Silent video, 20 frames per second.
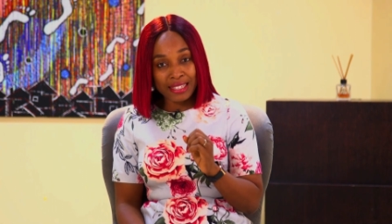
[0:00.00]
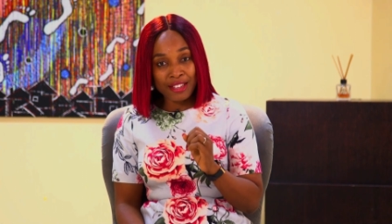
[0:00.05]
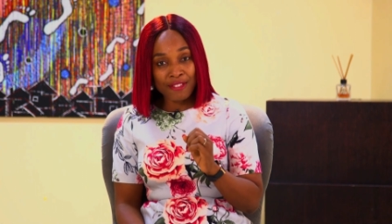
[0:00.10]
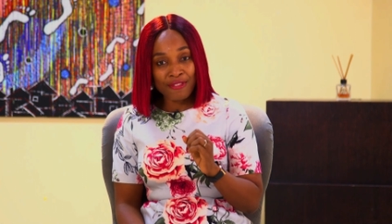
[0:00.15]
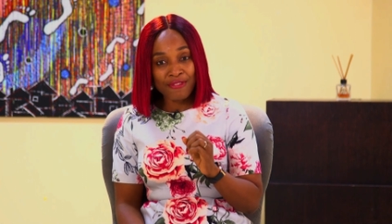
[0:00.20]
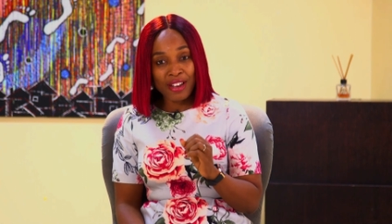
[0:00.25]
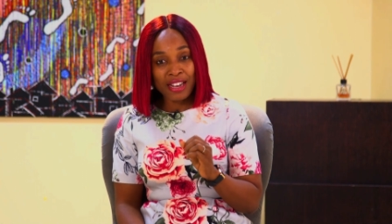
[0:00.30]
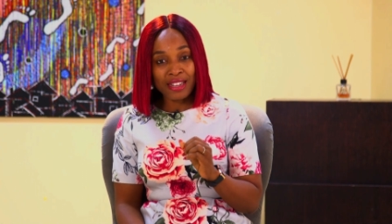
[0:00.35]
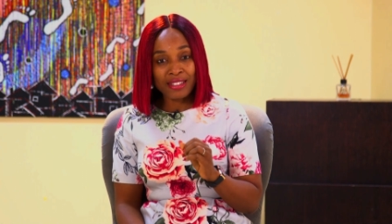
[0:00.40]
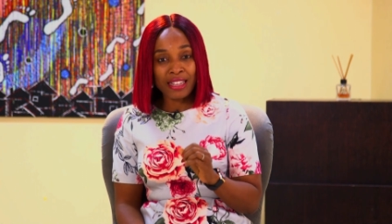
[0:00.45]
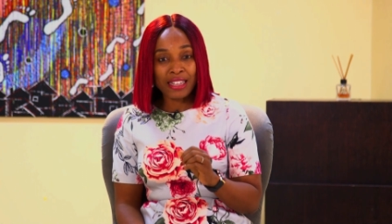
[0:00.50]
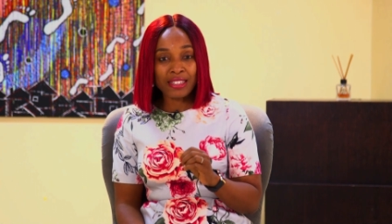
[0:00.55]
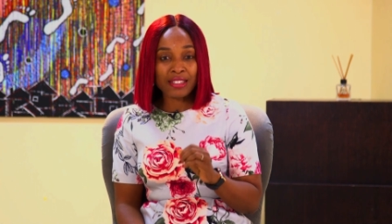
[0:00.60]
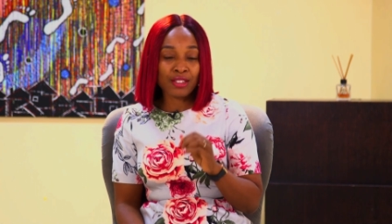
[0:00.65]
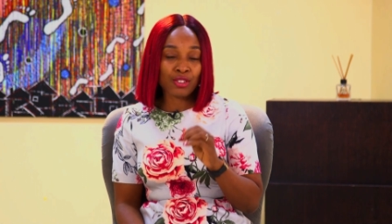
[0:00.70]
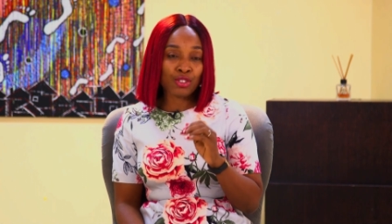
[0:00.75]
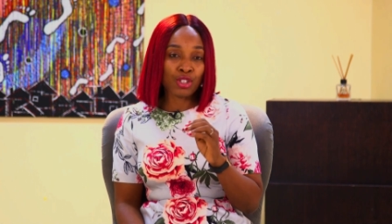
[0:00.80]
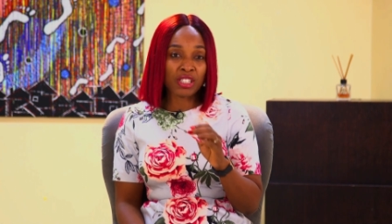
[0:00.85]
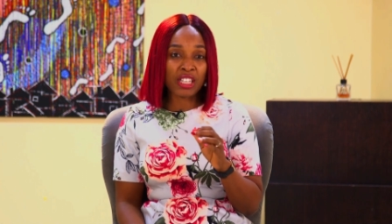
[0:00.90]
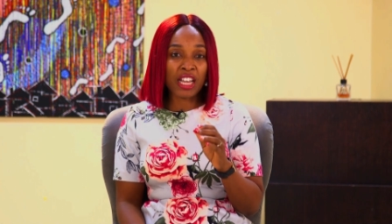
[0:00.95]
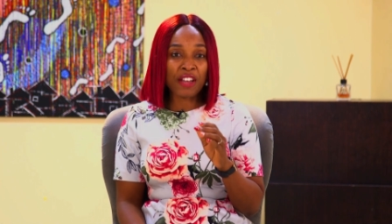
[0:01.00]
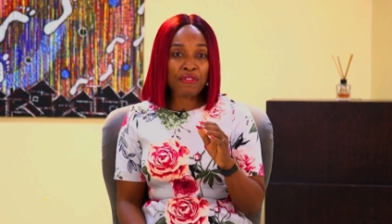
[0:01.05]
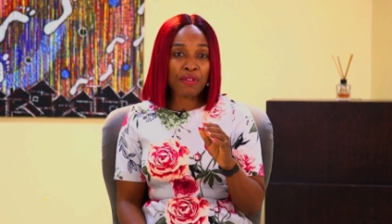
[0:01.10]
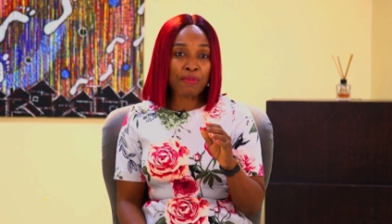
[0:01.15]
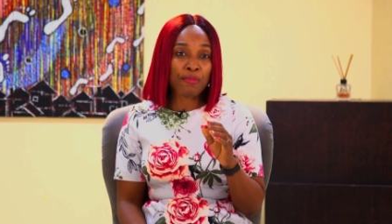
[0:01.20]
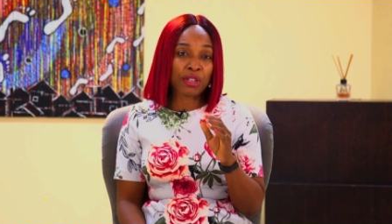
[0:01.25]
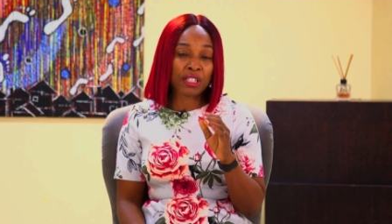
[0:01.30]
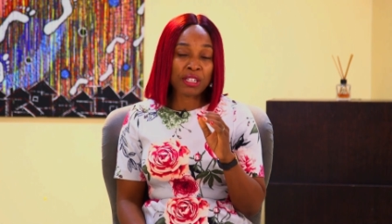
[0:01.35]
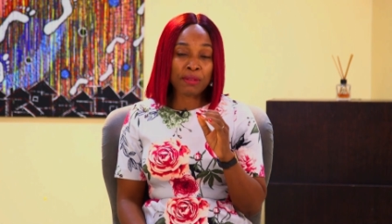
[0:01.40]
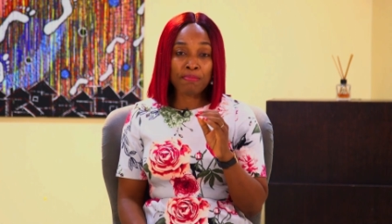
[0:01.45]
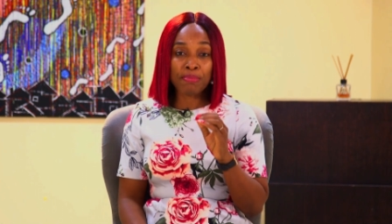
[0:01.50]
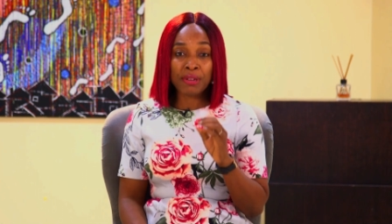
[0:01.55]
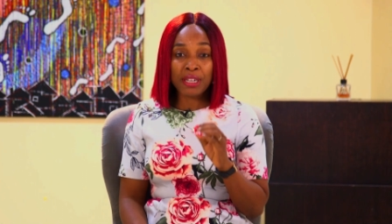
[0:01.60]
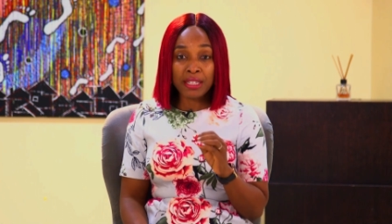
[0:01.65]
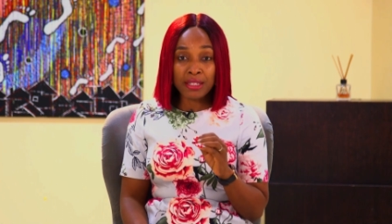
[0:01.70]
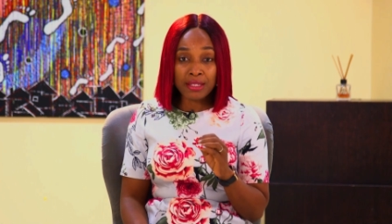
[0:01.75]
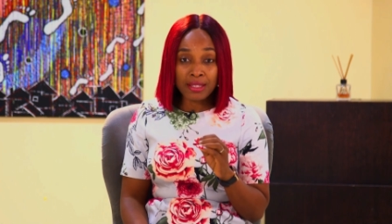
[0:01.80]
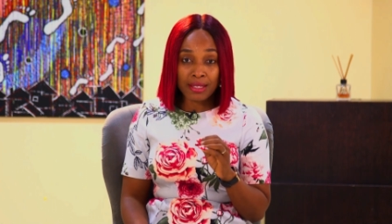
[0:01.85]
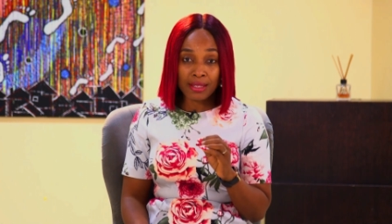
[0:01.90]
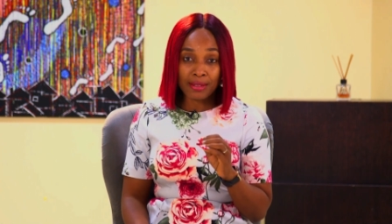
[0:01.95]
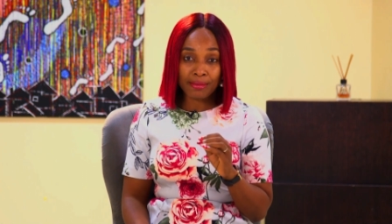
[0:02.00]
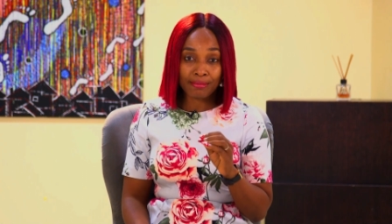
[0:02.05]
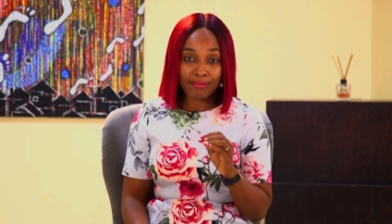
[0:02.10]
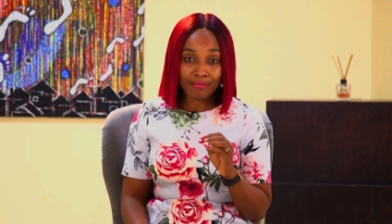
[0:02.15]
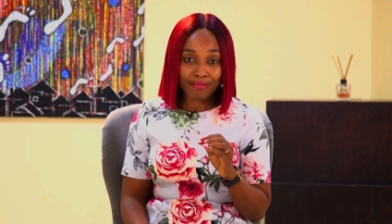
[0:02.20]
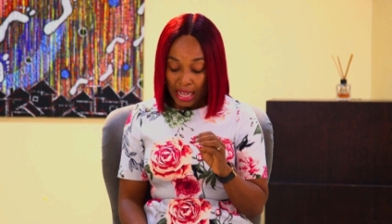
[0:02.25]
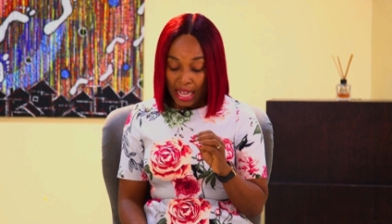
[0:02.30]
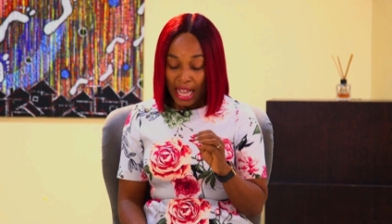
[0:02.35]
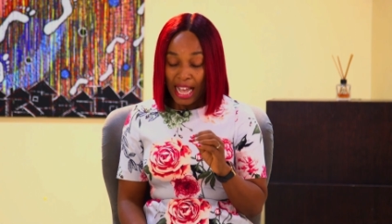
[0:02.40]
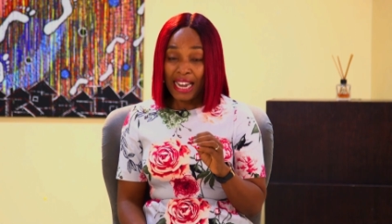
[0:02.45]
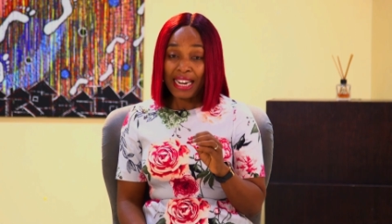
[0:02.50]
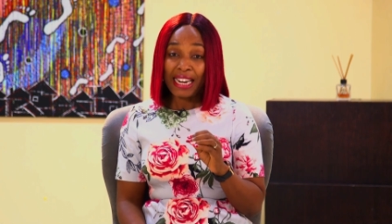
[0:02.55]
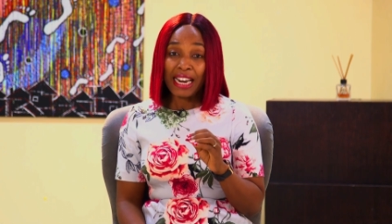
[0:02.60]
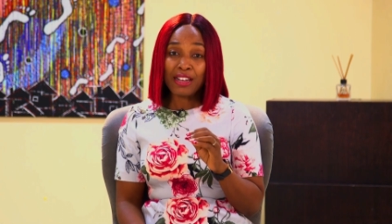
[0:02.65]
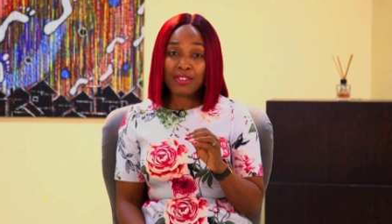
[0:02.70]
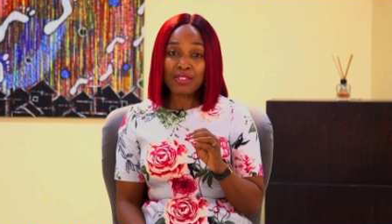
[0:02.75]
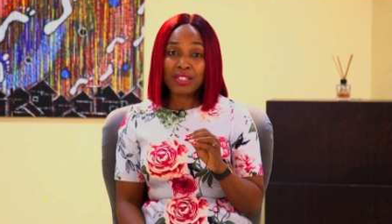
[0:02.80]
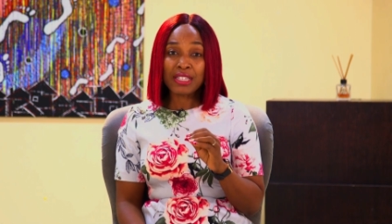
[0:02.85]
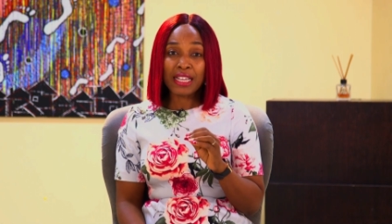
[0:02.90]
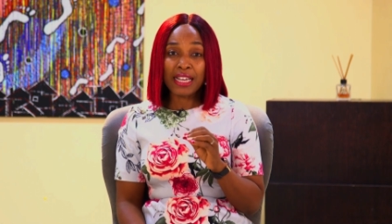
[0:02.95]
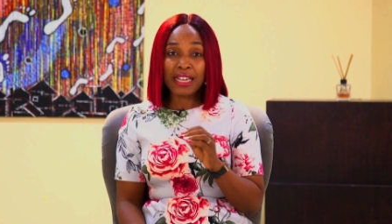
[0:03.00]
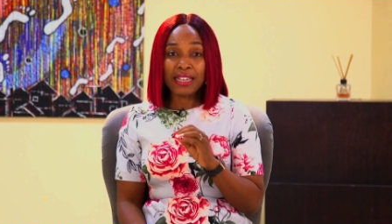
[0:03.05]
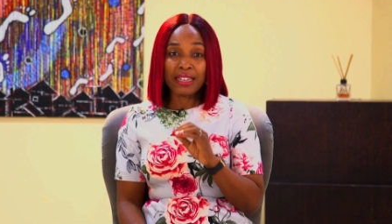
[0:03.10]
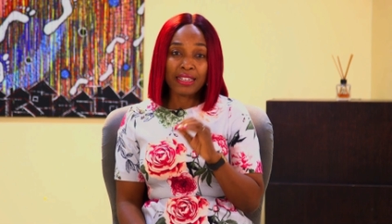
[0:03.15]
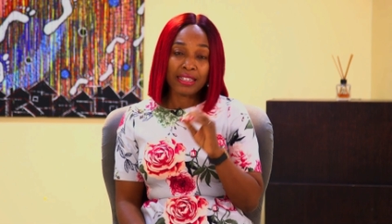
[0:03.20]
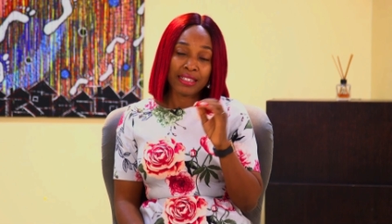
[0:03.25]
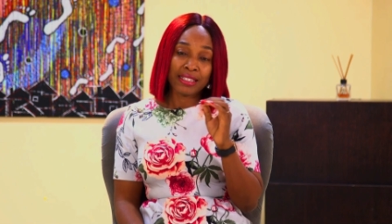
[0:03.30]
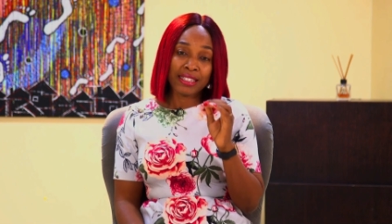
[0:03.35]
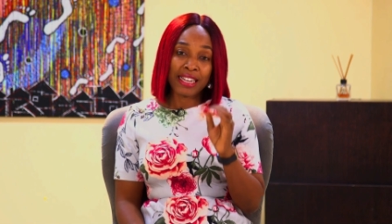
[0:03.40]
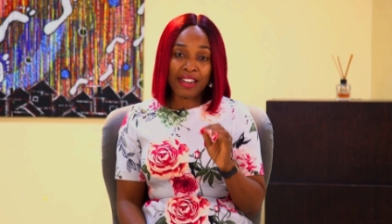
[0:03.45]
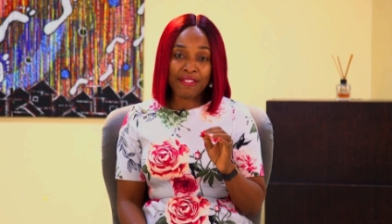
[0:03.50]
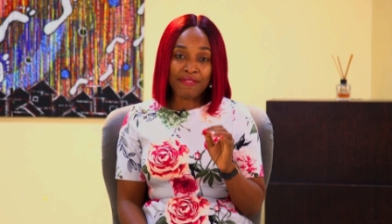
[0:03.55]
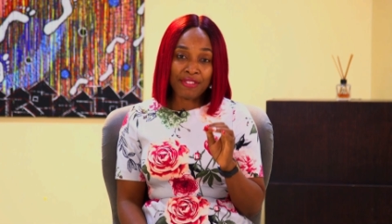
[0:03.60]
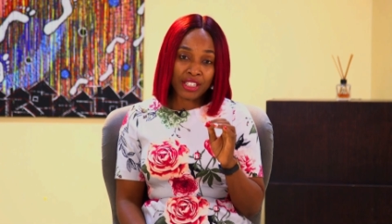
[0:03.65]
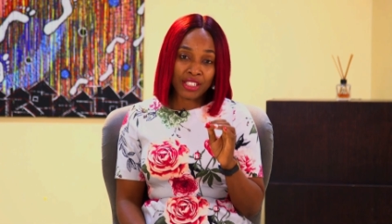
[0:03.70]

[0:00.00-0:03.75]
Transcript: the fact that not everybody bleeds, and now say they are